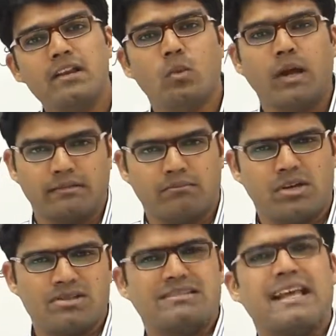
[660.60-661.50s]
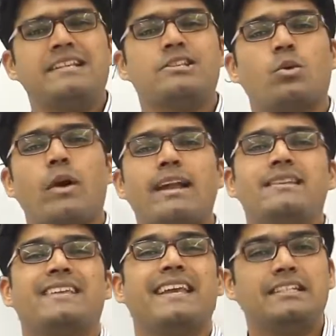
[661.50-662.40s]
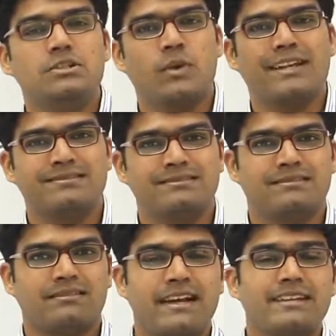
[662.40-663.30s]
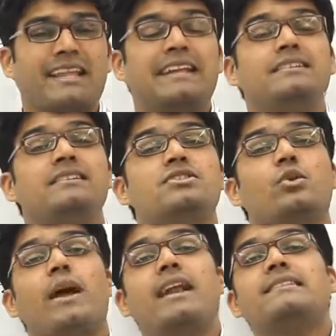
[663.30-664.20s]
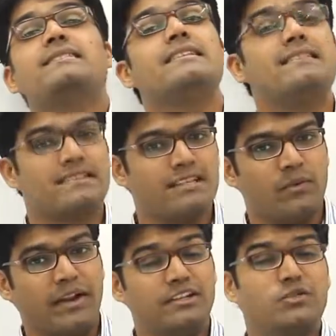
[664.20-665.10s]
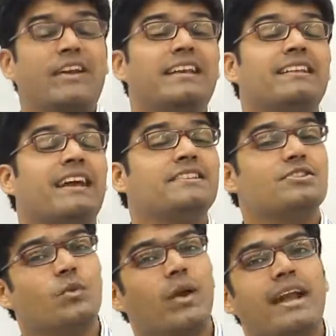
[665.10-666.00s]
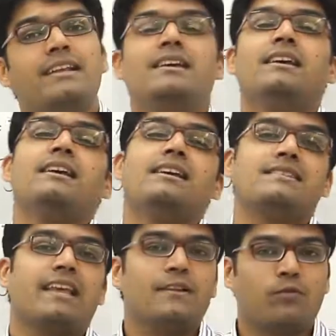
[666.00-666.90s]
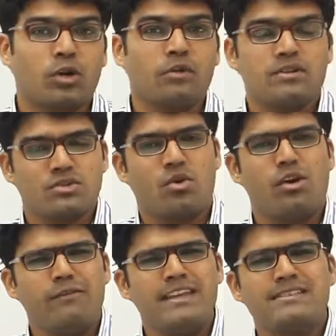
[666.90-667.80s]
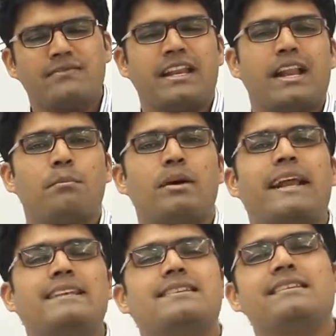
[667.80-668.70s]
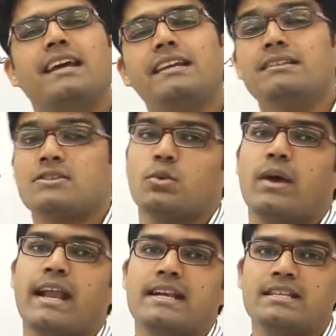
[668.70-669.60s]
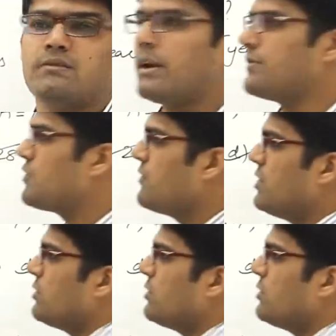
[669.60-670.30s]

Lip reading: in 1, because 9 squared is 81, right? 19 squared is 361, 29 squared is 841. So always when a number ends in 9, the square ends in 1. So we know